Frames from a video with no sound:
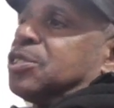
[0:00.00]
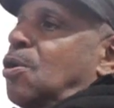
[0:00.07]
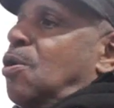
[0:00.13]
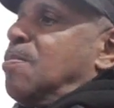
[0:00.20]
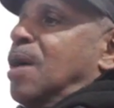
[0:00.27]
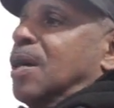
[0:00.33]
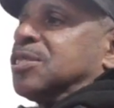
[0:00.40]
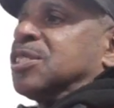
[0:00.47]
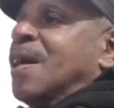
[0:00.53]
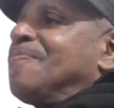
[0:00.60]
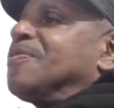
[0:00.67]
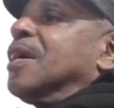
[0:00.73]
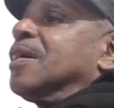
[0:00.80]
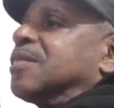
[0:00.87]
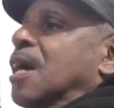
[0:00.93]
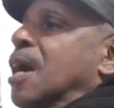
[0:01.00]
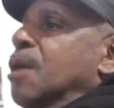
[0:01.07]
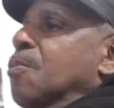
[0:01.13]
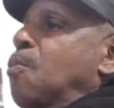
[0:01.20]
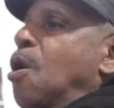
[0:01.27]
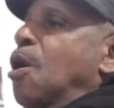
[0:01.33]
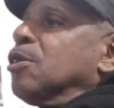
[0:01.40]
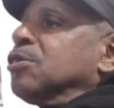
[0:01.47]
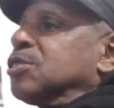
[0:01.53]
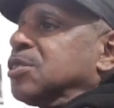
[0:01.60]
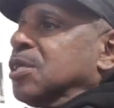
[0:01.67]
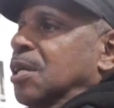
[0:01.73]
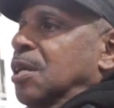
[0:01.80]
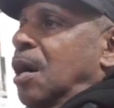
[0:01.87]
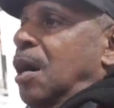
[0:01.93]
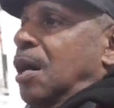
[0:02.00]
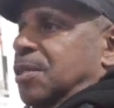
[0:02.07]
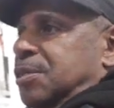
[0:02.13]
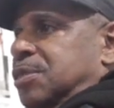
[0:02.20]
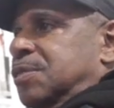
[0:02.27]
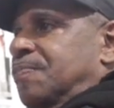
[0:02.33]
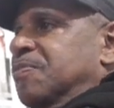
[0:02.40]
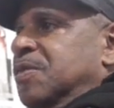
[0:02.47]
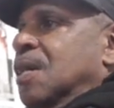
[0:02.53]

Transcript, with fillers: so much that they're worse than us.